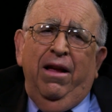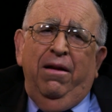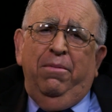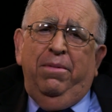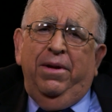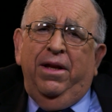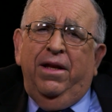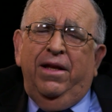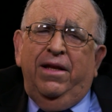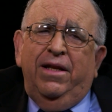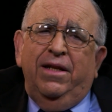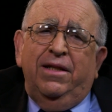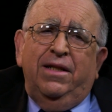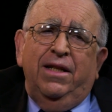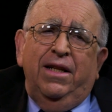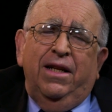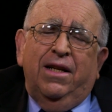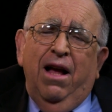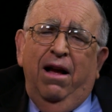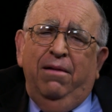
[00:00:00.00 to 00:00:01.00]
But
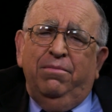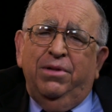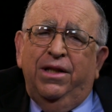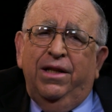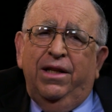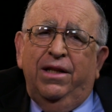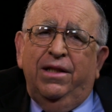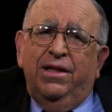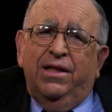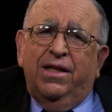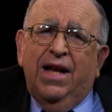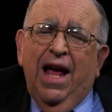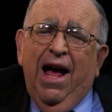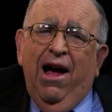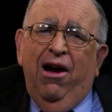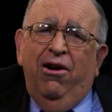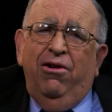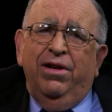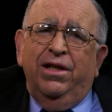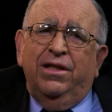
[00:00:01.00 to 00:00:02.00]
he comes into this
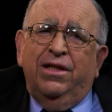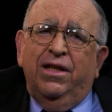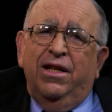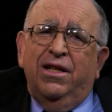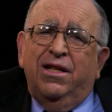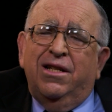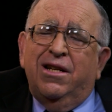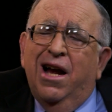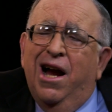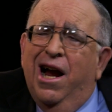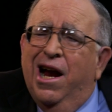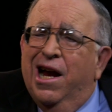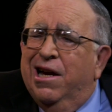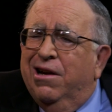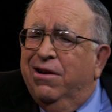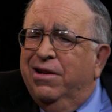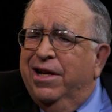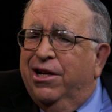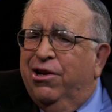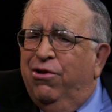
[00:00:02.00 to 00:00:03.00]
town, it's
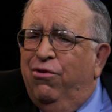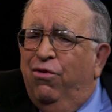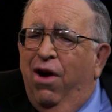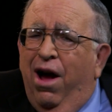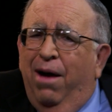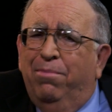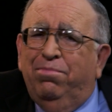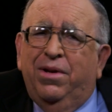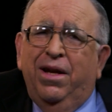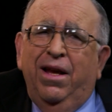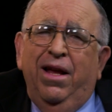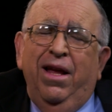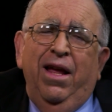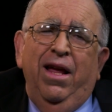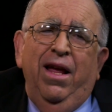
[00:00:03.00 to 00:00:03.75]
entirely corrupt.